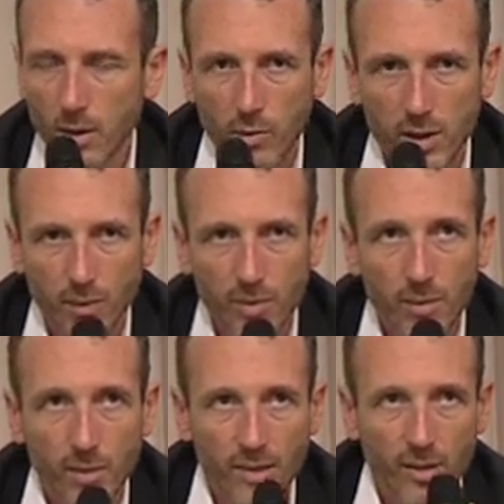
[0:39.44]
What I
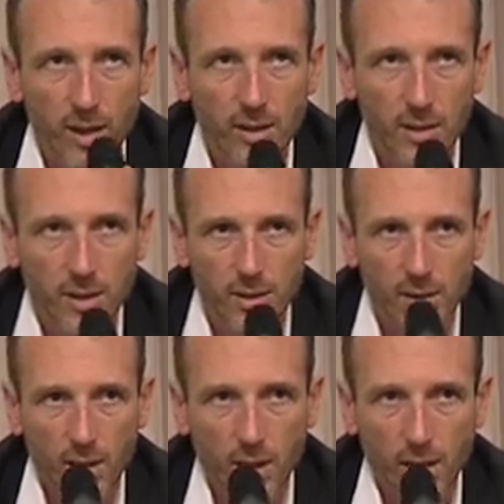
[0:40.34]
mean by that
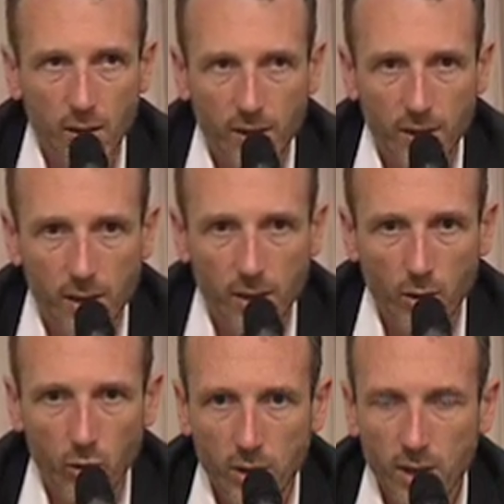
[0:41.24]
is, the
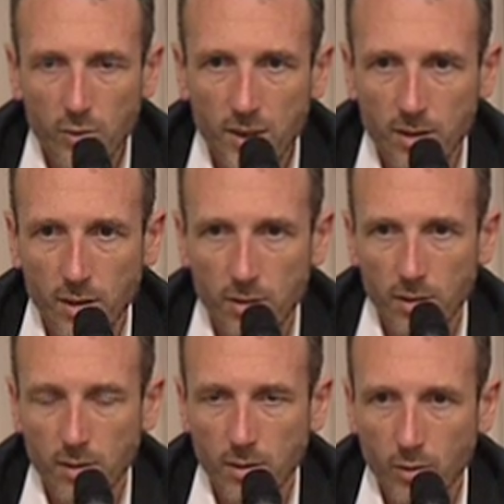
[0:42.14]
only
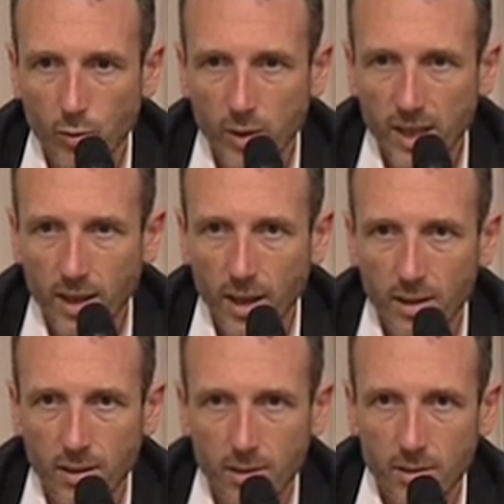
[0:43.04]
reason we
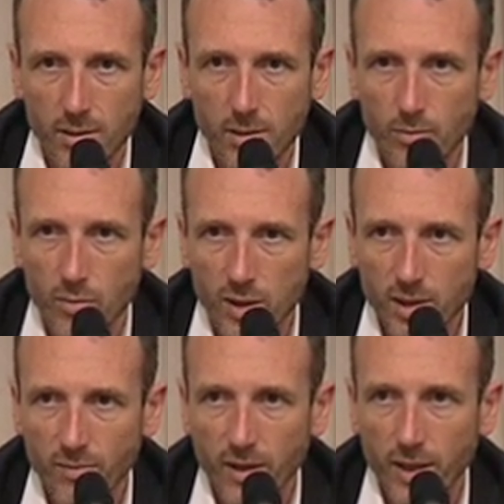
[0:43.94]
can
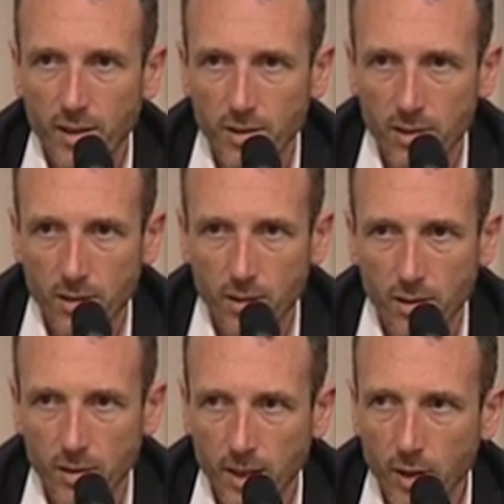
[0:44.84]
motivate
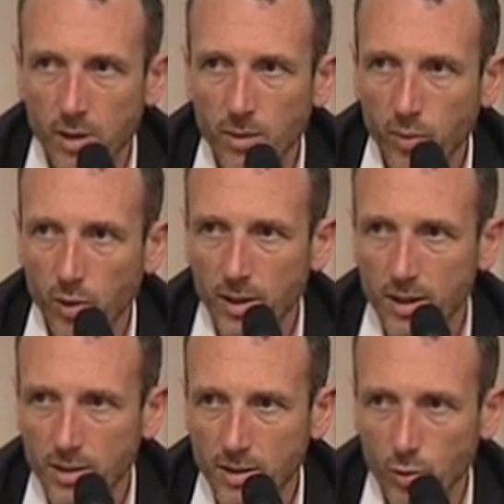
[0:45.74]
Danone
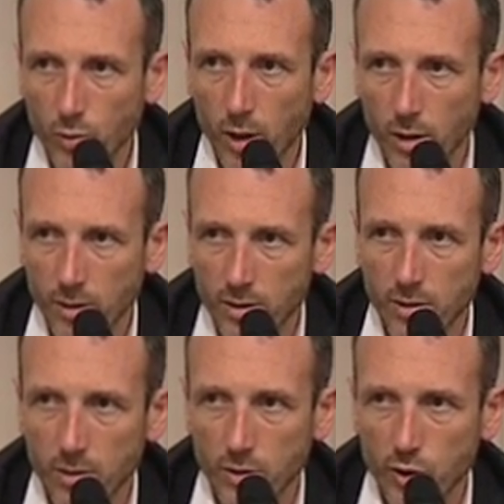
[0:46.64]
employees to work on the